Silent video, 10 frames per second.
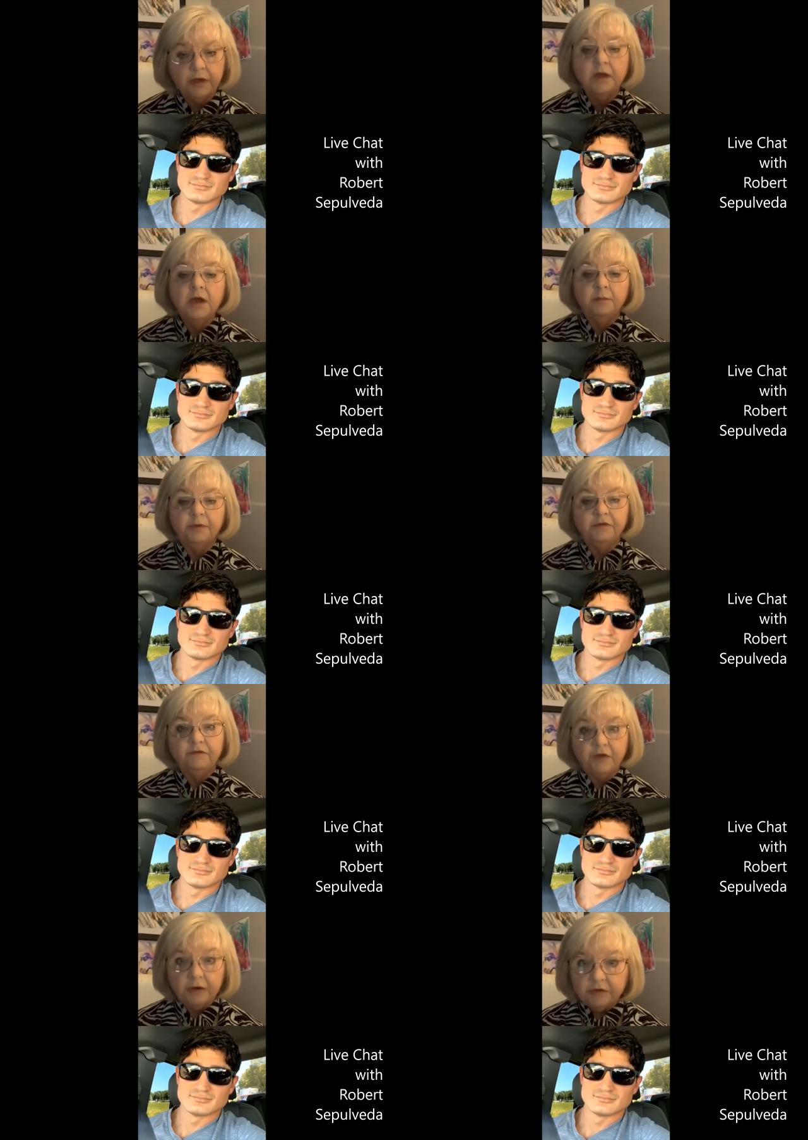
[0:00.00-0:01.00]
Speaker 1: but
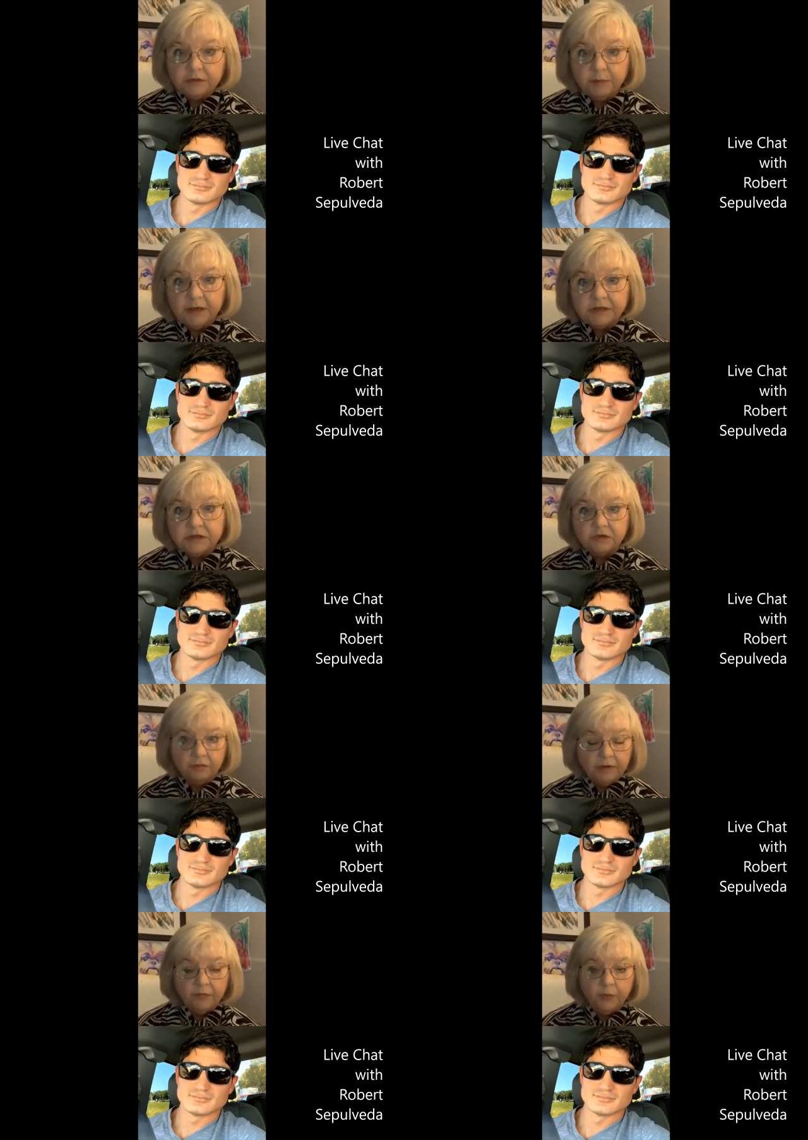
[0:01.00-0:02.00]
various places around
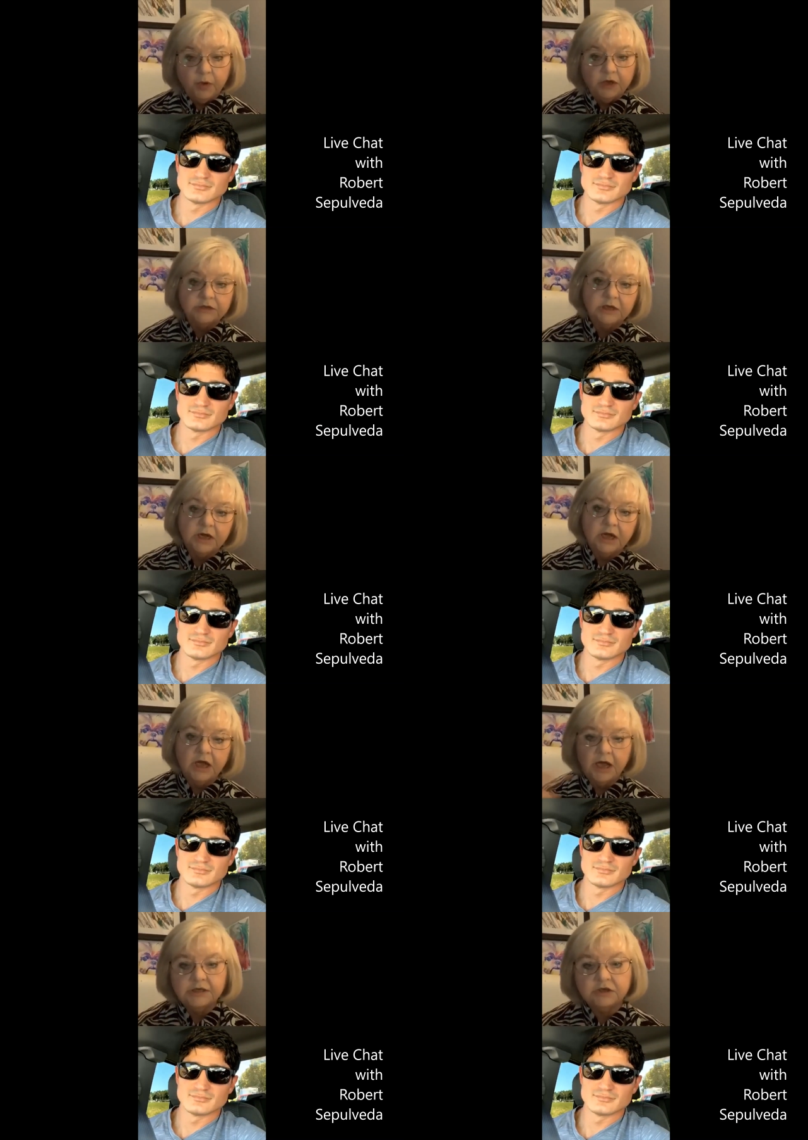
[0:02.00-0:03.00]
the world
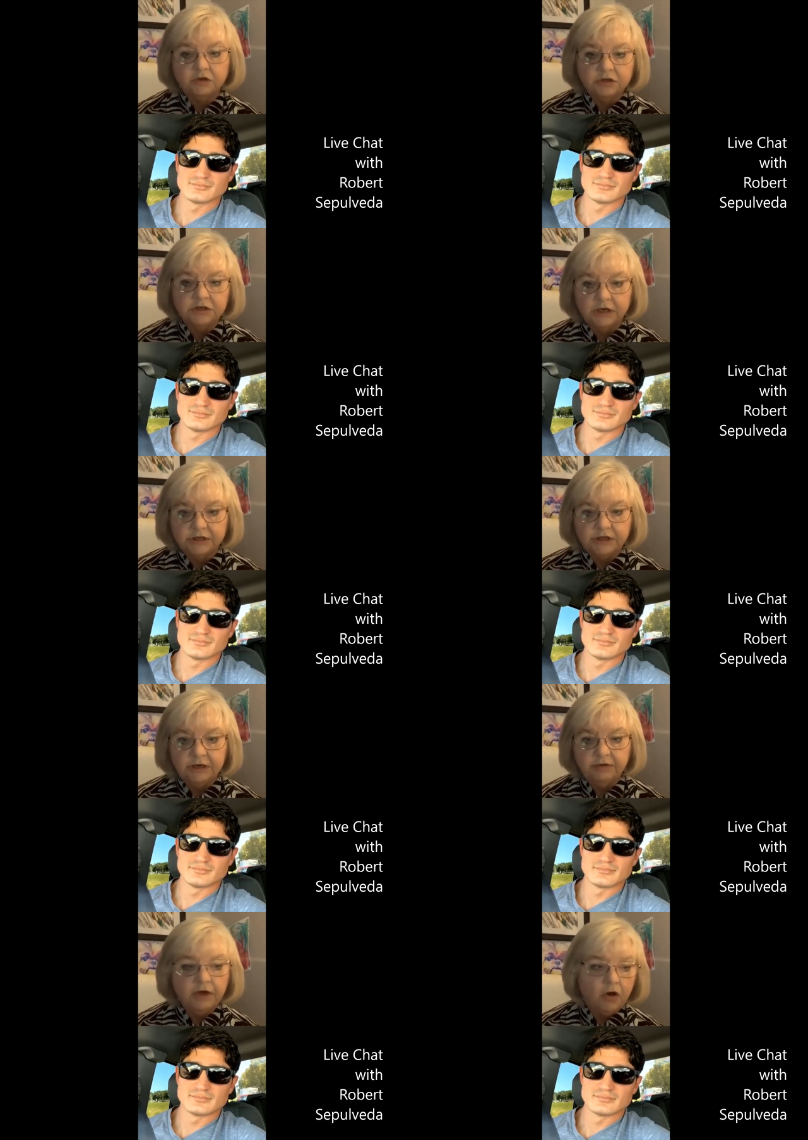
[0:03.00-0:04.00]
has gone to
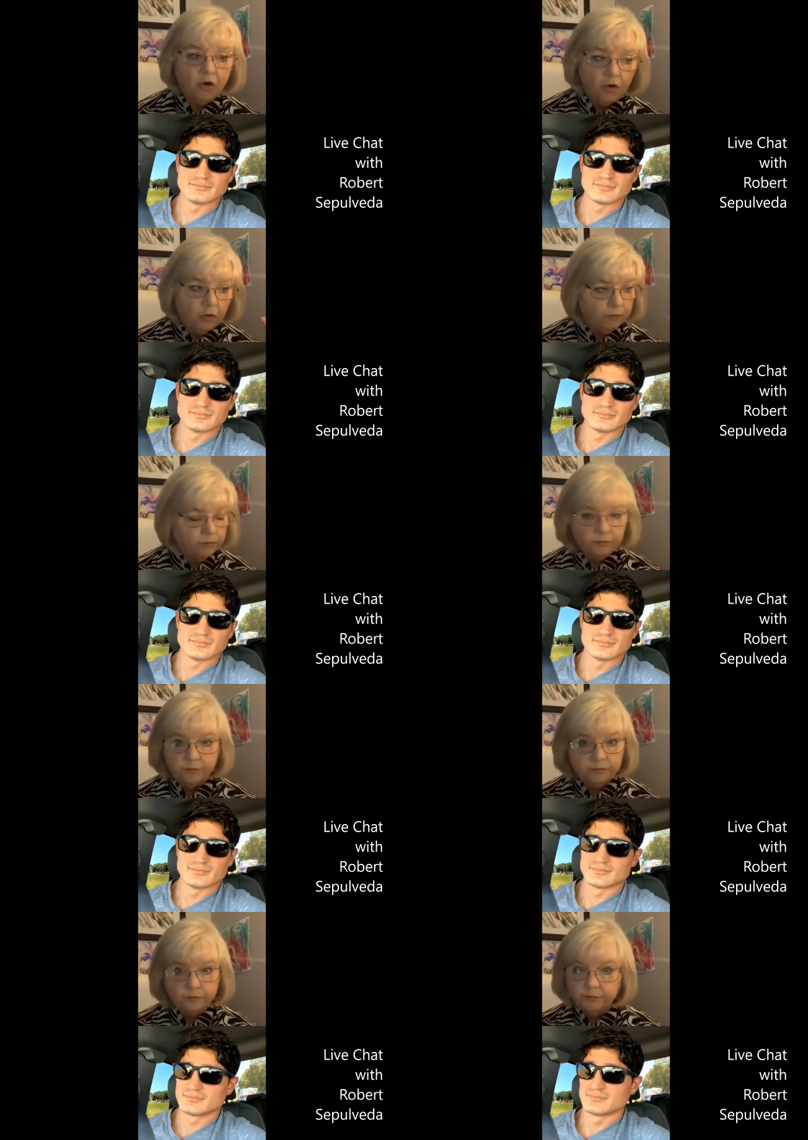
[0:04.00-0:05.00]
Nigeria or
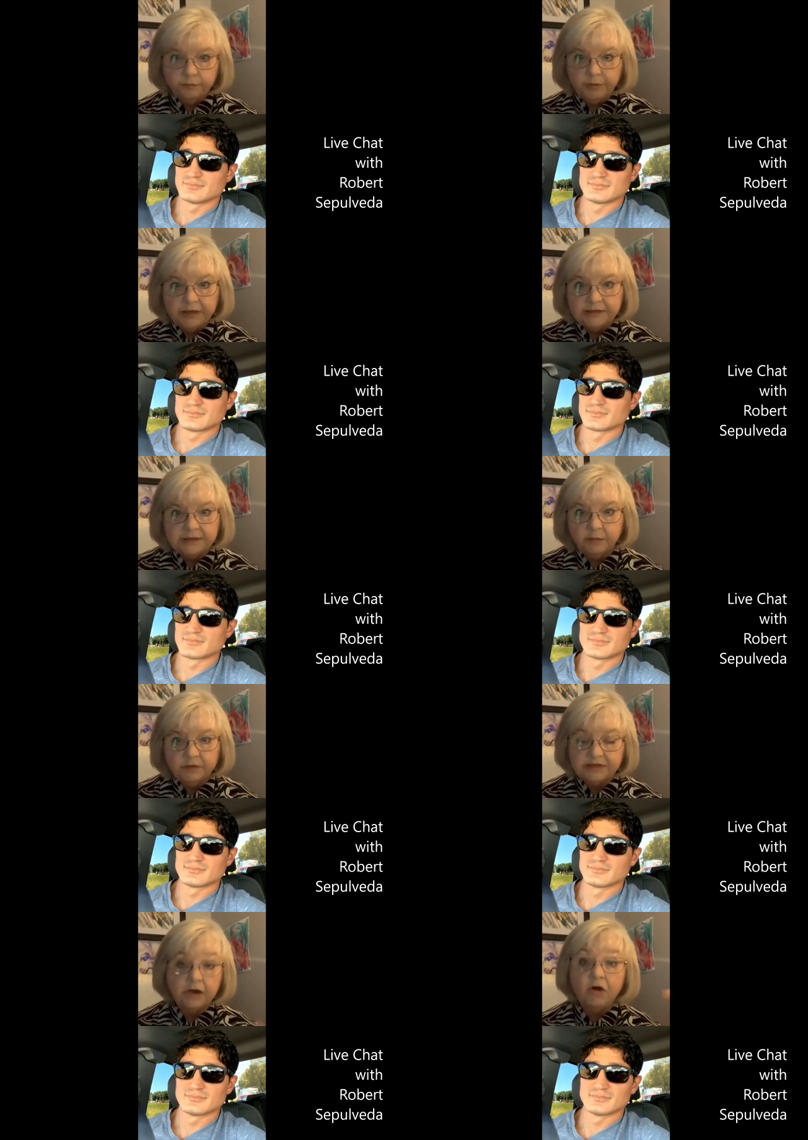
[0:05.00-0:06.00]
places in West.
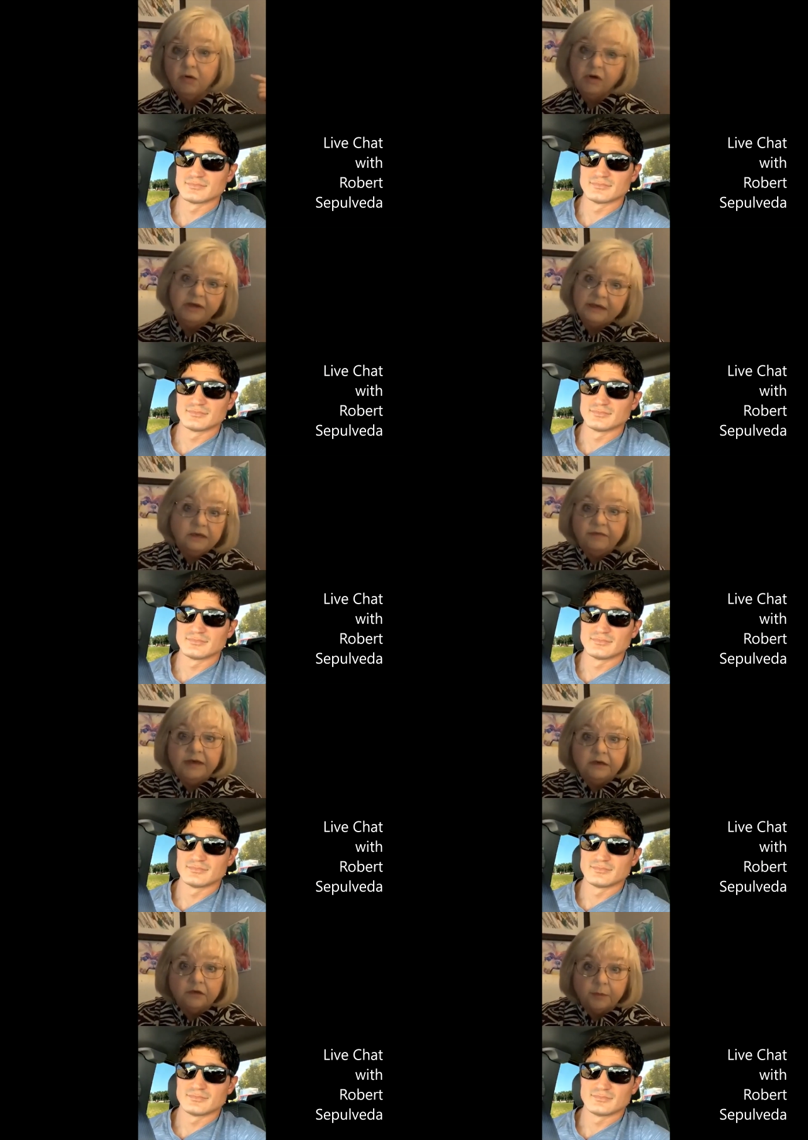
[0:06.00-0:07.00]
Oh, it'll have ended
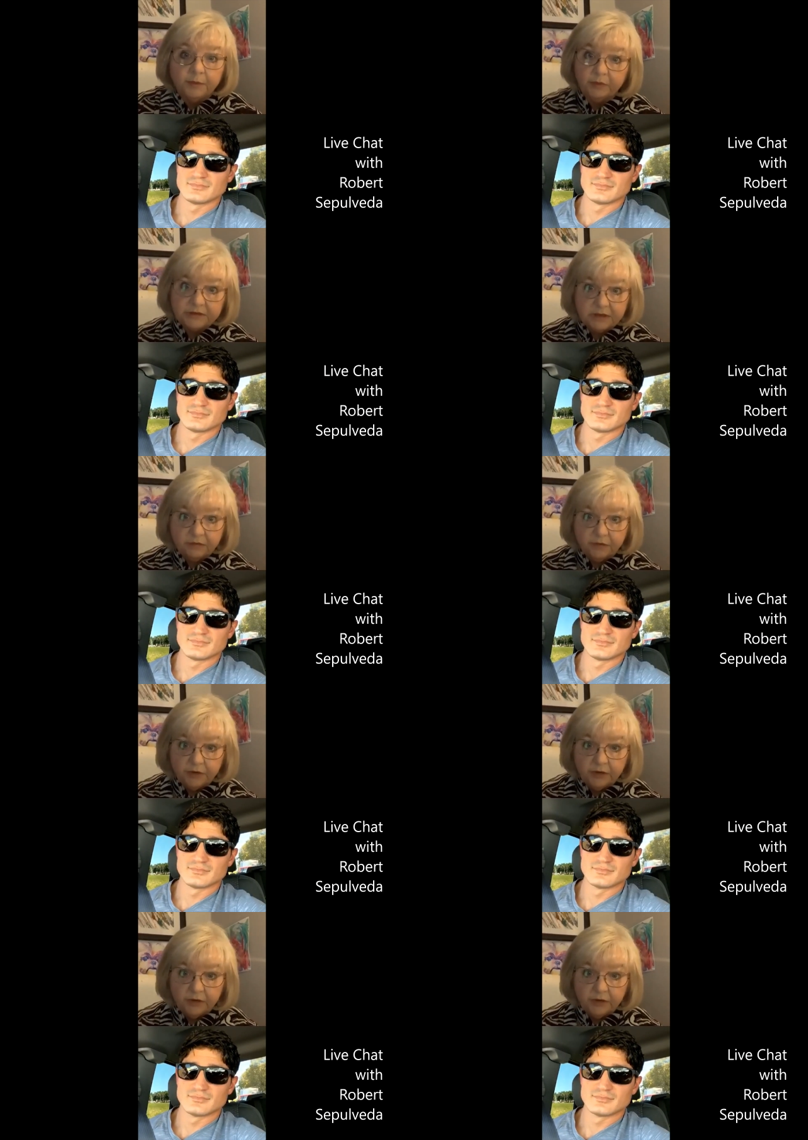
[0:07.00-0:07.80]
up in West Africa.